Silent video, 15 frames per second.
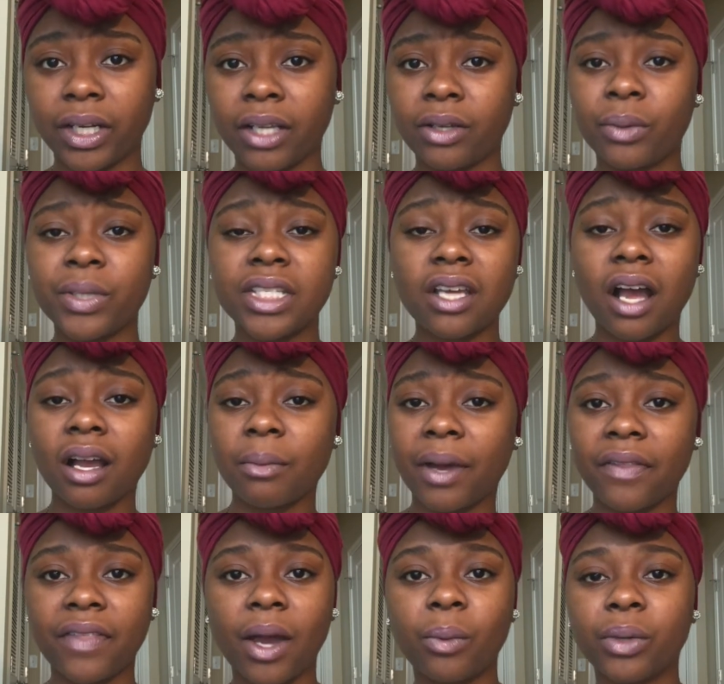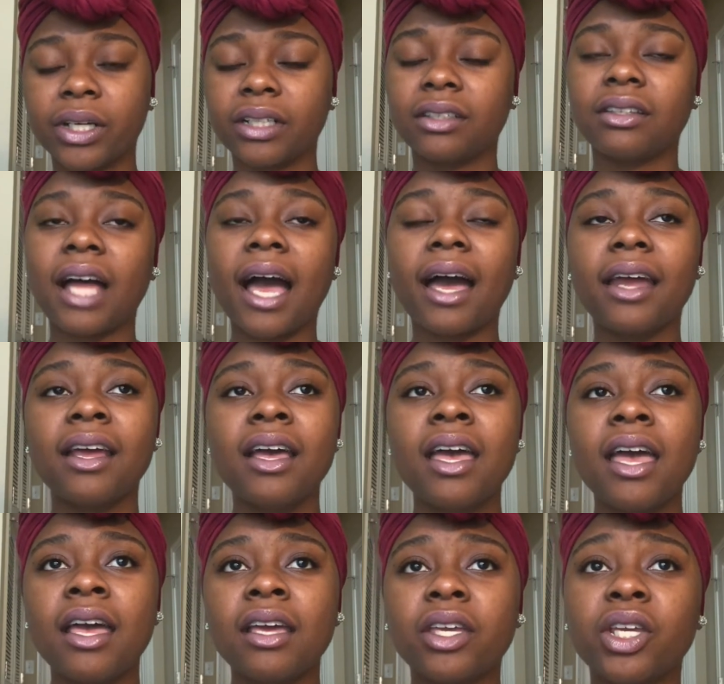I know we talk about that word a lot,
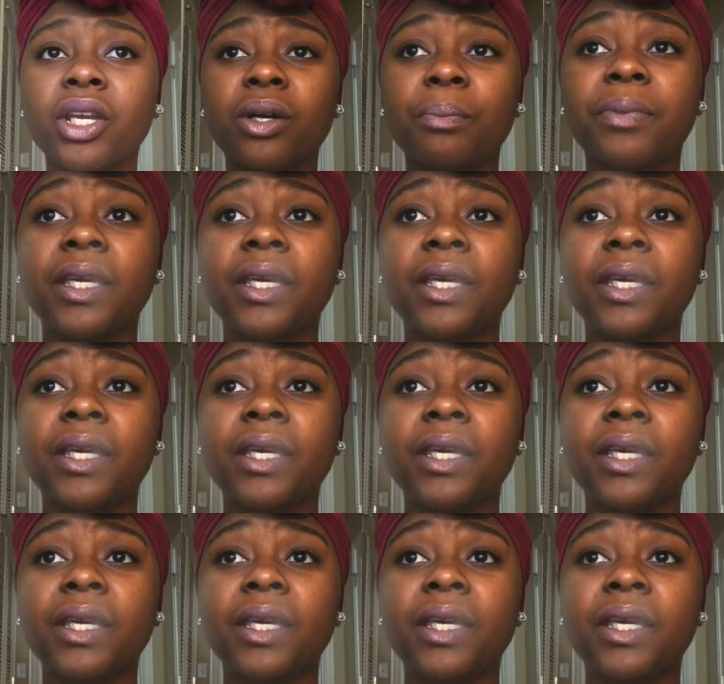you know,